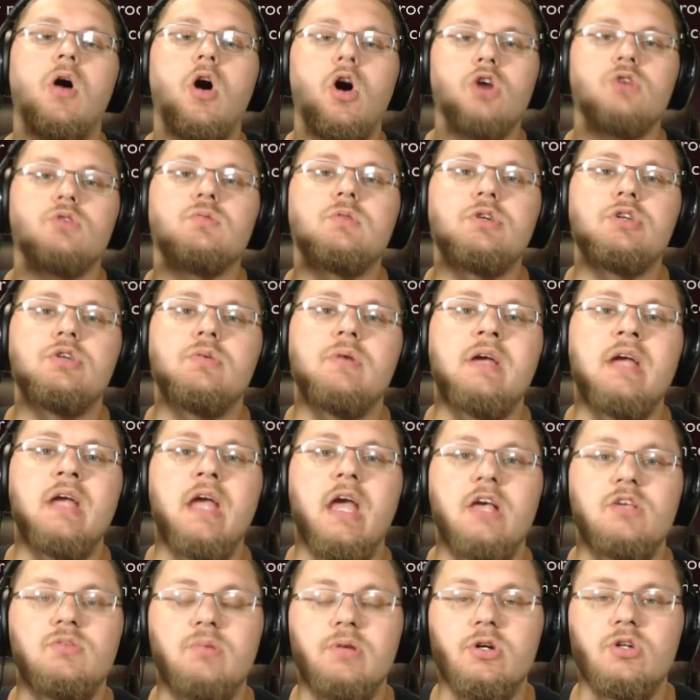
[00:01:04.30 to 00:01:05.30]
all we're doing
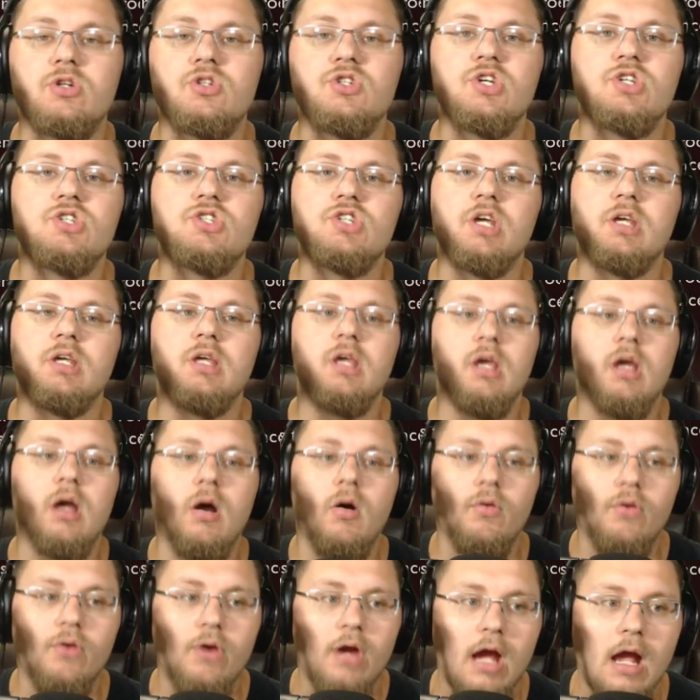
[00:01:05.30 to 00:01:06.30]
is we are just checking
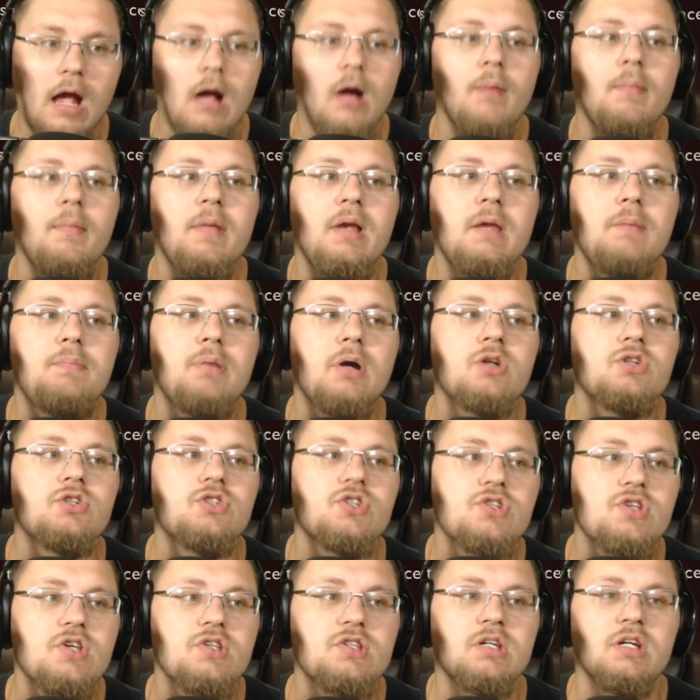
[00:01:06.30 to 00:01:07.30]
out how many
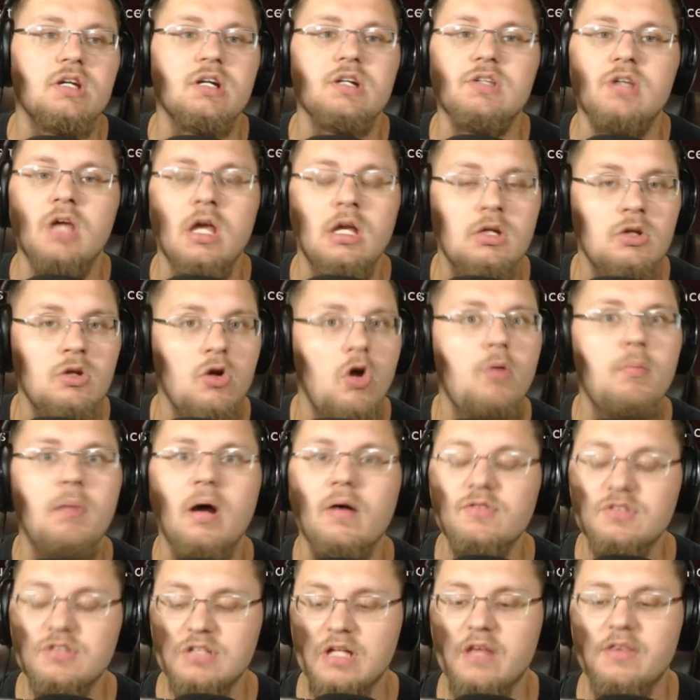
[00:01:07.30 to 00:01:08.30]
punches it's going to take. No
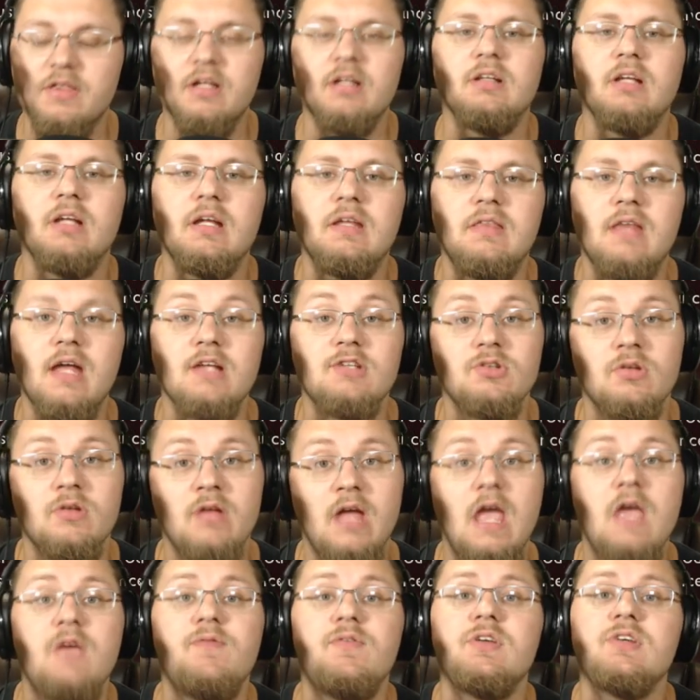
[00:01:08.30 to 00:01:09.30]
buffs, nothing like that. So
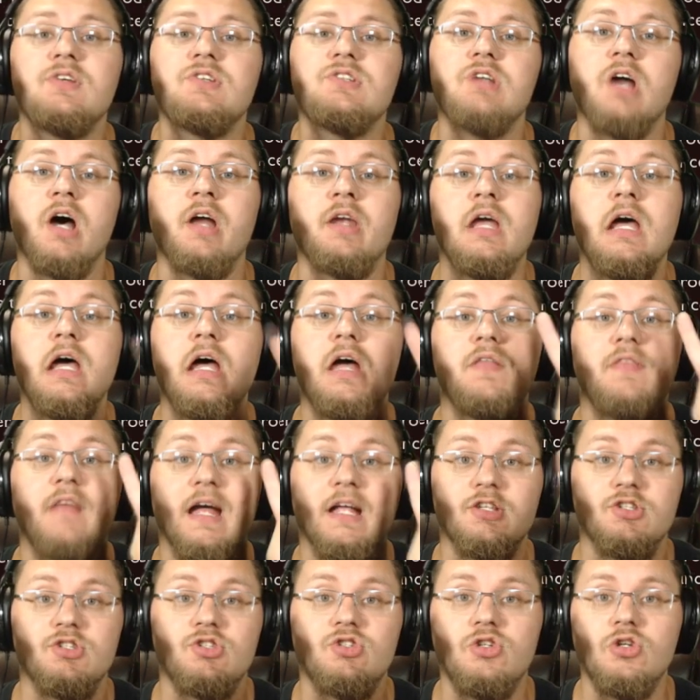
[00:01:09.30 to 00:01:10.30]
the aphid is done.
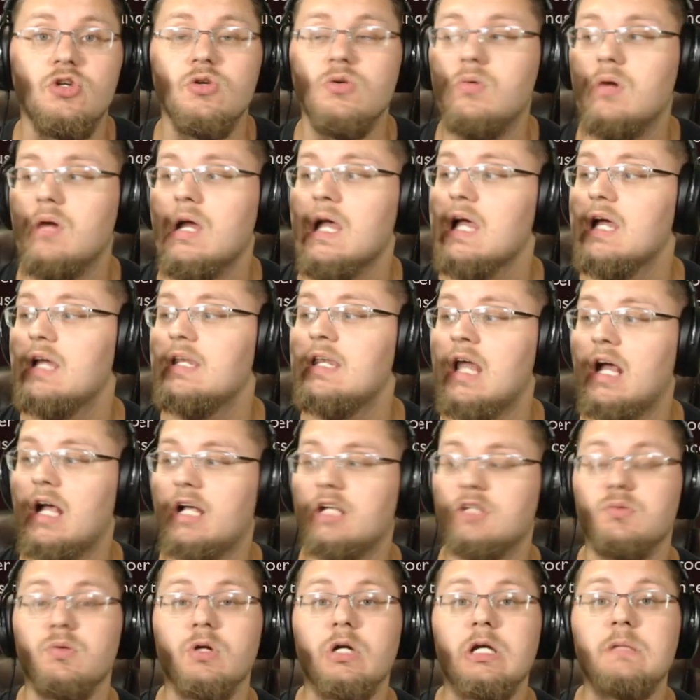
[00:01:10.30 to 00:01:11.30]
That's 2.
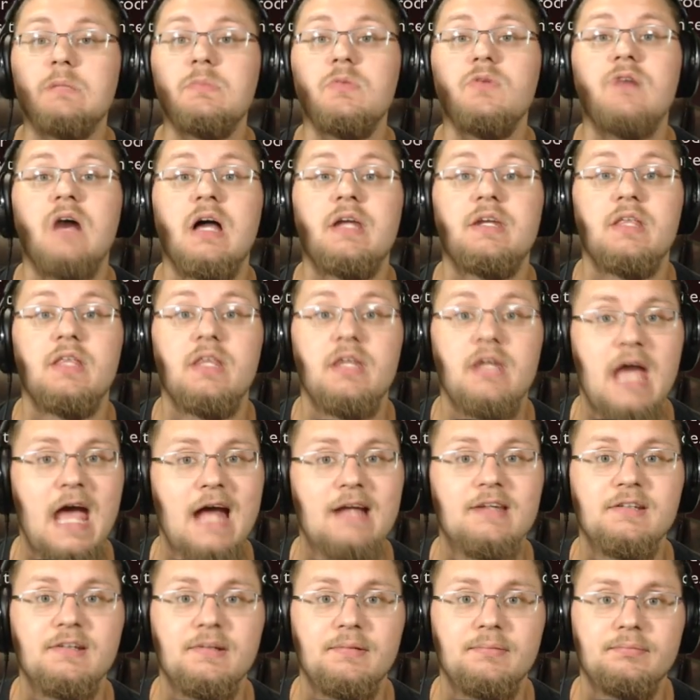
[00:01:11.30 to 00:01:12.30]
Next, we're going to move on to the
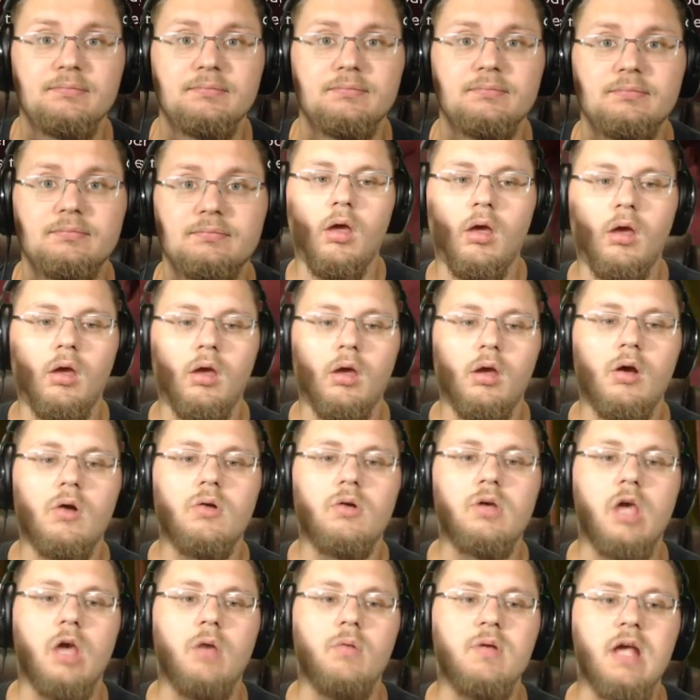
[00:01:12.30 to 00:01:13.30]
gnat.
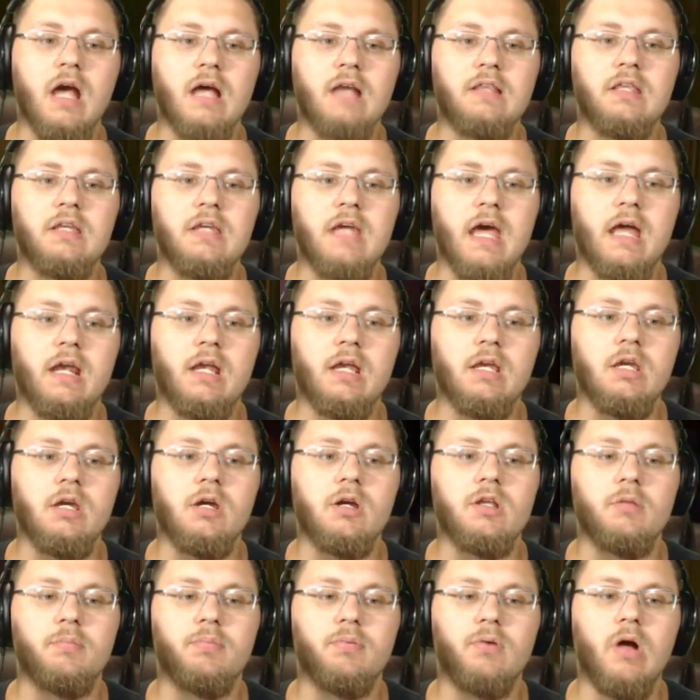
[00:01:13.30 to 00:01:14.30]
Okay, we got the gnat in
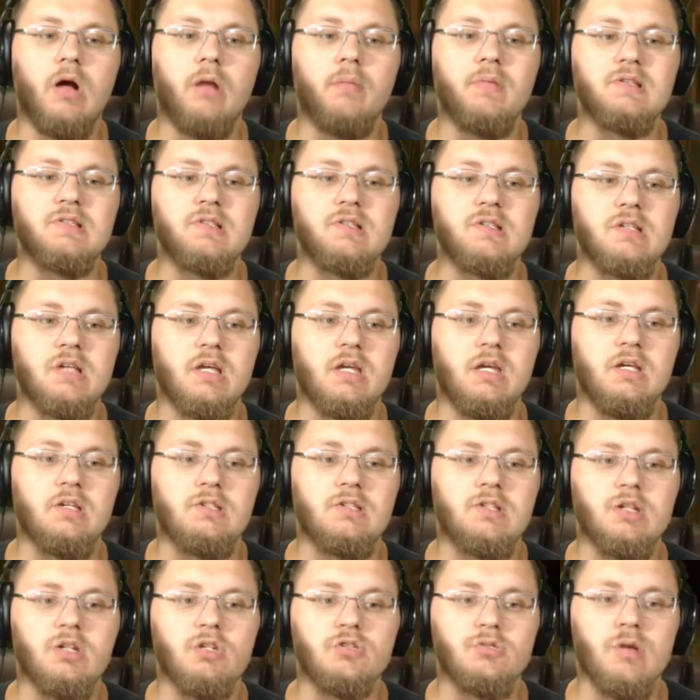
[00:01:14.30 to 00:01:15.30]
here. The problem is that he's going to